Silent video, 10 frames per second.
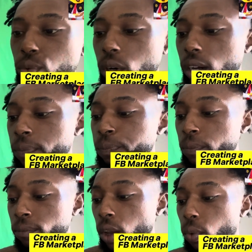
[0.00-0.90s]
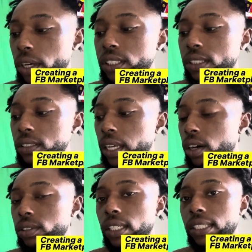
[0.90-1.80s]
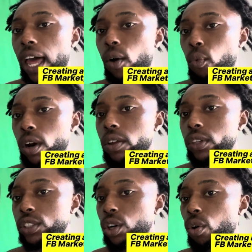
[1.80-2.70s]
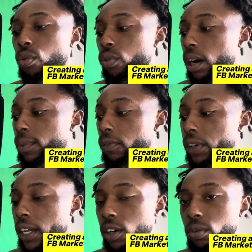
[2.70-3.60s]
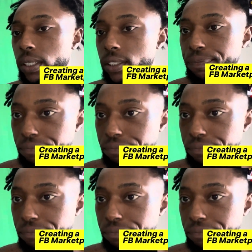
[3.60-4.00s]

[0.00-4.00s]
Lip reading: one where it just tells us like what are the total number of inquiries